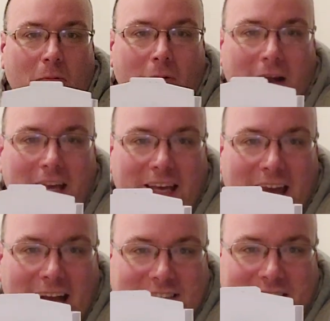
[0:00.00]
White
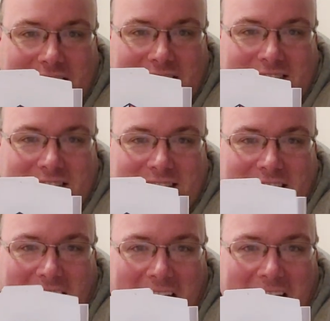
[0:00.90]
Castles.
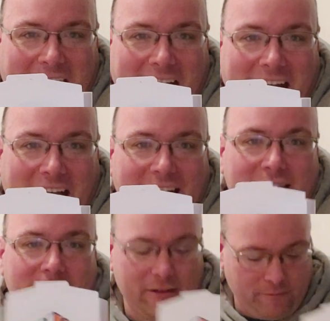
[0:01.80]

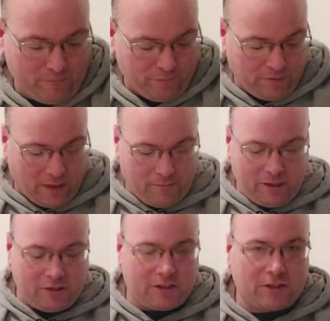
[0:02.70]
I'm
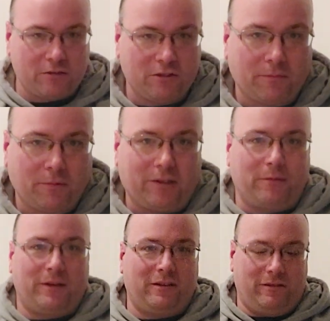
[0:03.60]
going to try to scooch up a
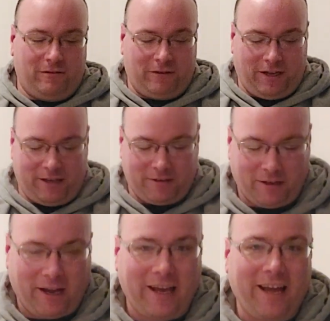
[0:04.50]
little bit. Okay.
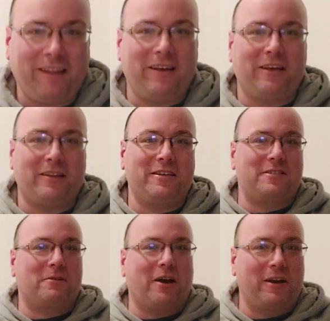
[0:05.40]
I got like
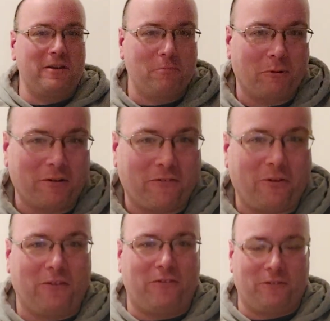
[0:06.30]
this cutting board
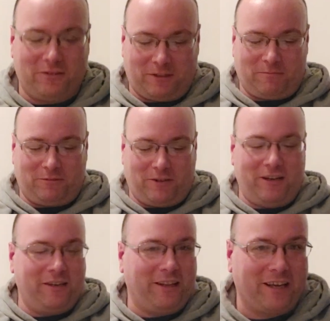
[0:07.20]
full of foods. I'm
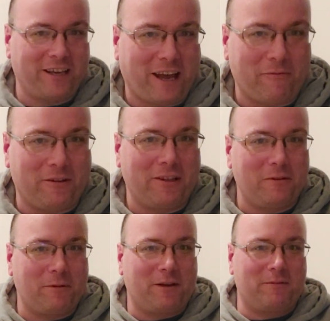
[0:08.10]
trying to like have a
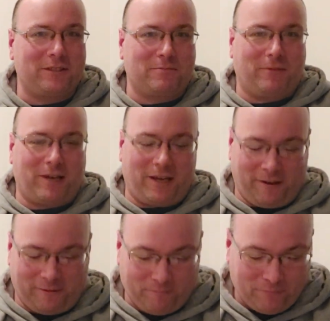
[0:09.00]
little bit of a display
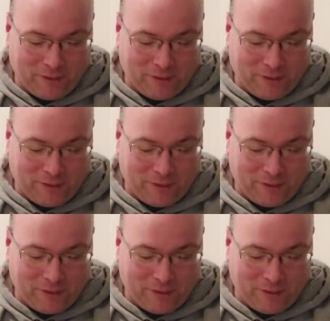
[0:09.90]
here.